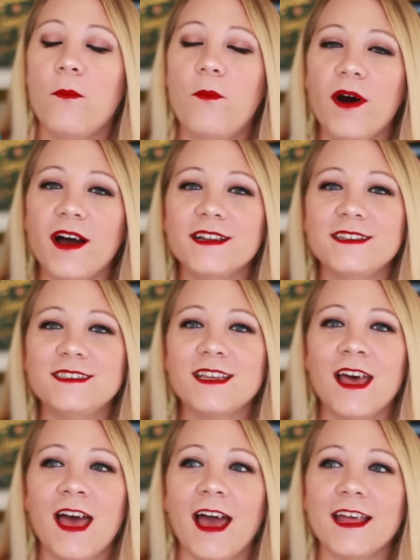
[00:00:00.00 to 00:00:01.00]
But
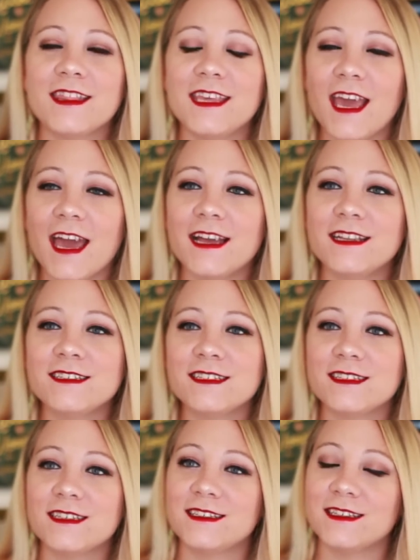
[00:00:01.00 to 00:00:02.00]
at the end,
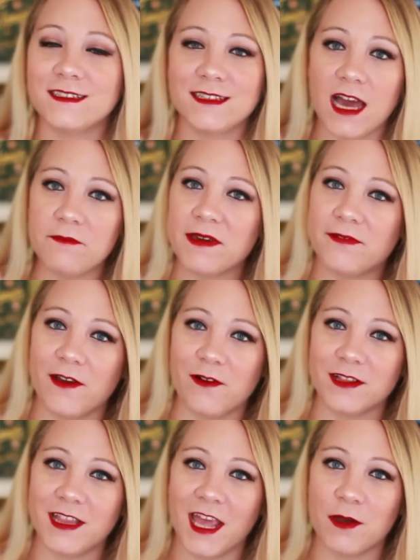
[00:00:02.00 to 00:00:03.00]
this is not my
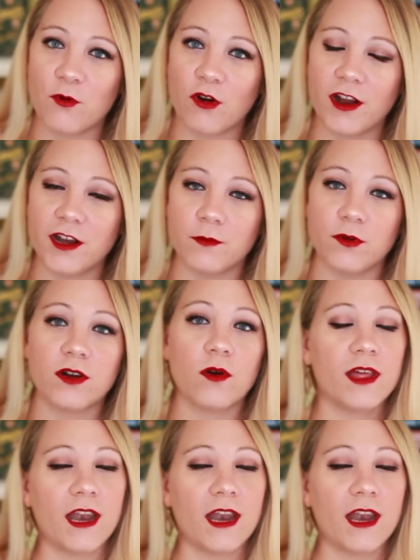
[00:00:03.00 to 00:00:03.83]
favorite Liam Moriarty book,